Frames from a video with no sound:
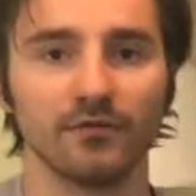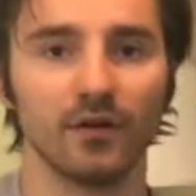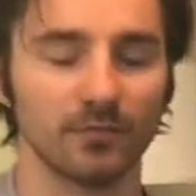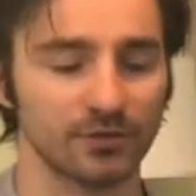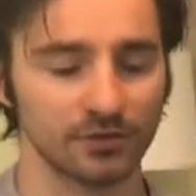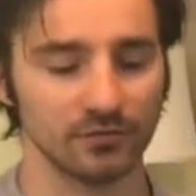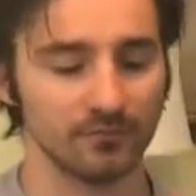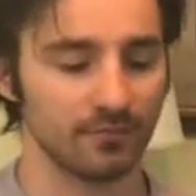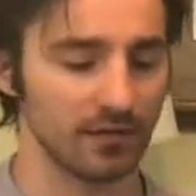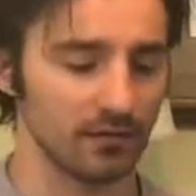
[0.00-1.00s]
optional,
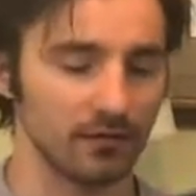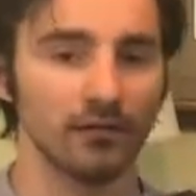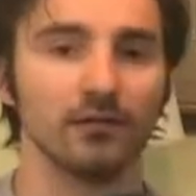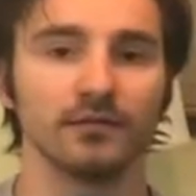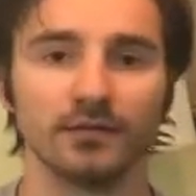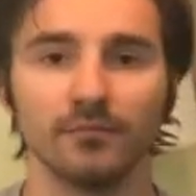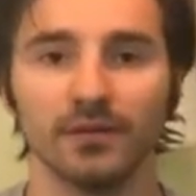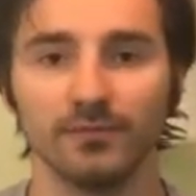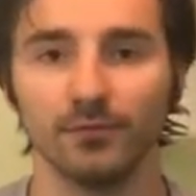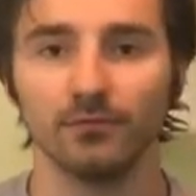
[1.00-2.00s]
but some
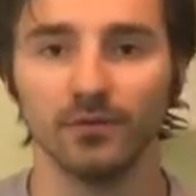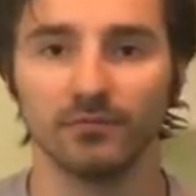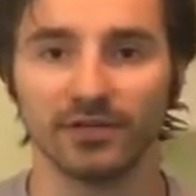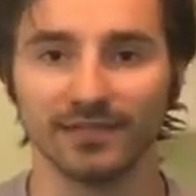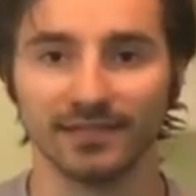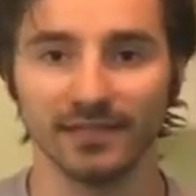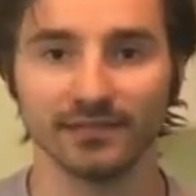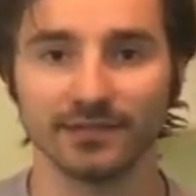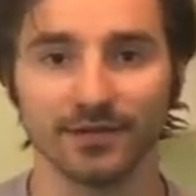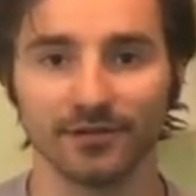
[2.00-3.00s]
people will bring
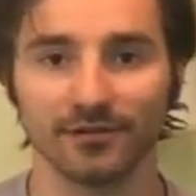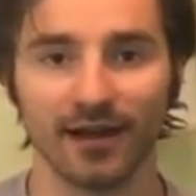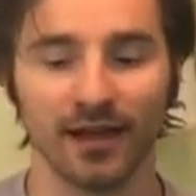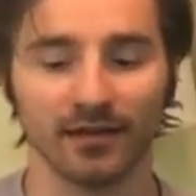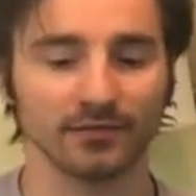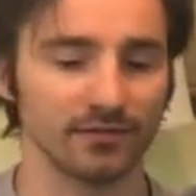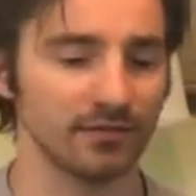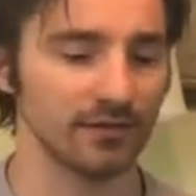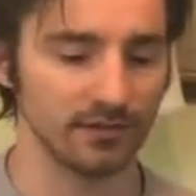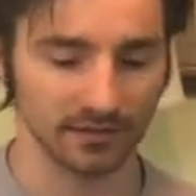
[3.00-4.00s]
seats to the crag. So you
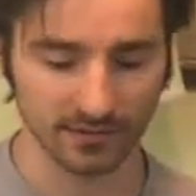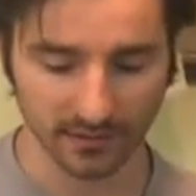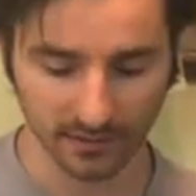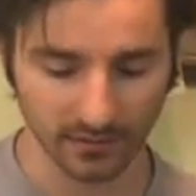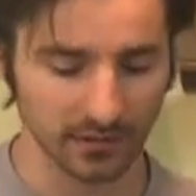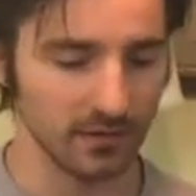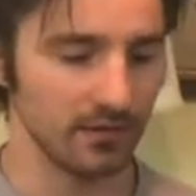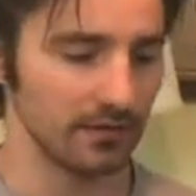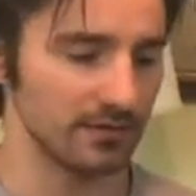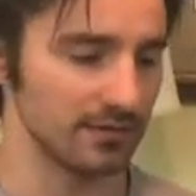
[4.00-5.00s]
can see
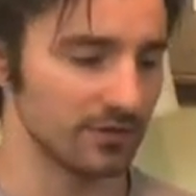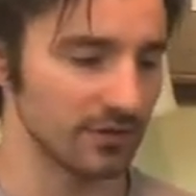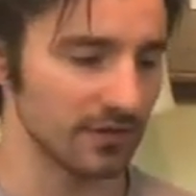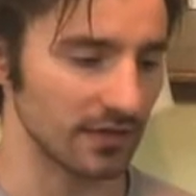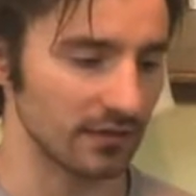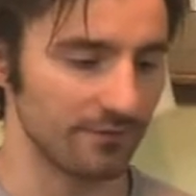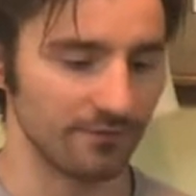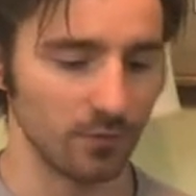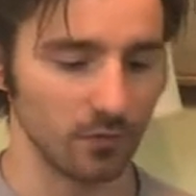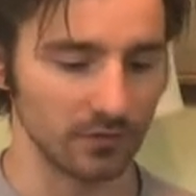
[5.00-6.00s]
this is just like a
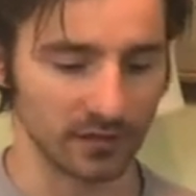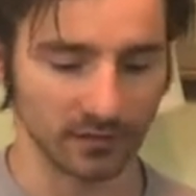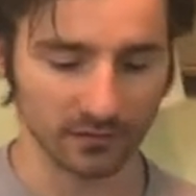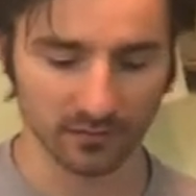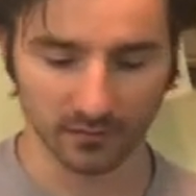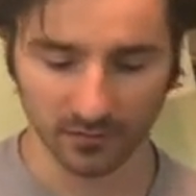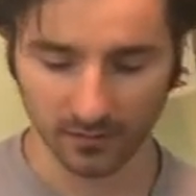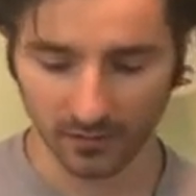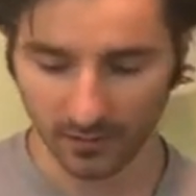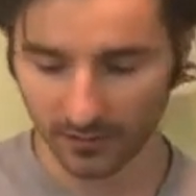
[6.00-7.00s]
folding
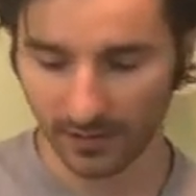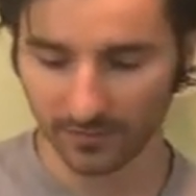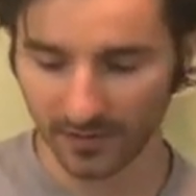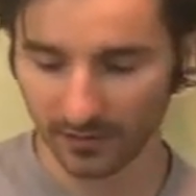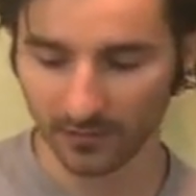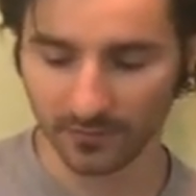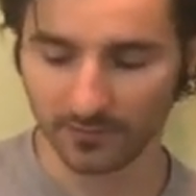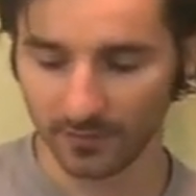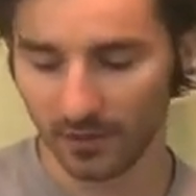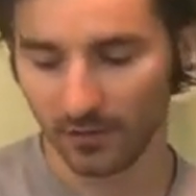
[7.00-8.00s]
type deal.
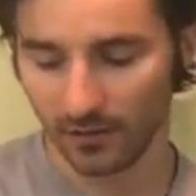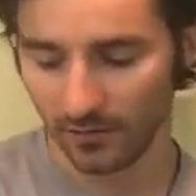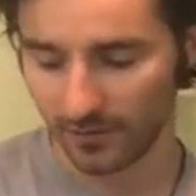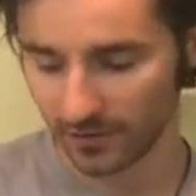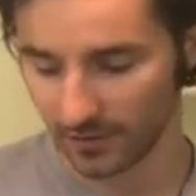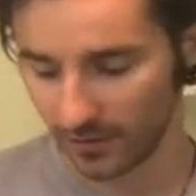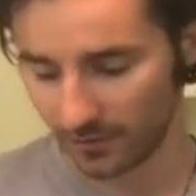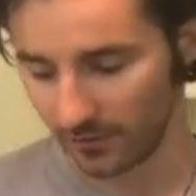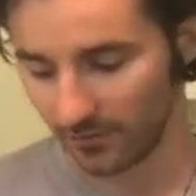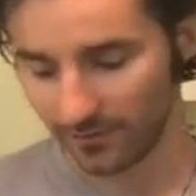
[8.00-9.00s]
If I just
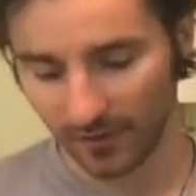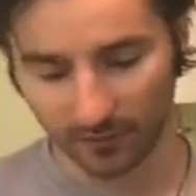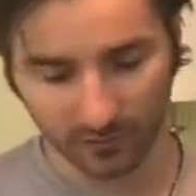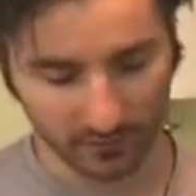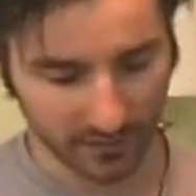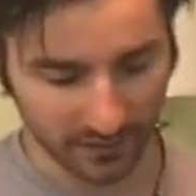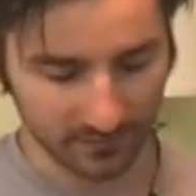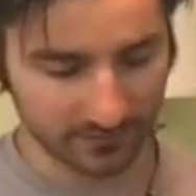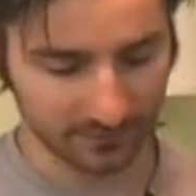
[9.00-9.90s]
undo the Velcro there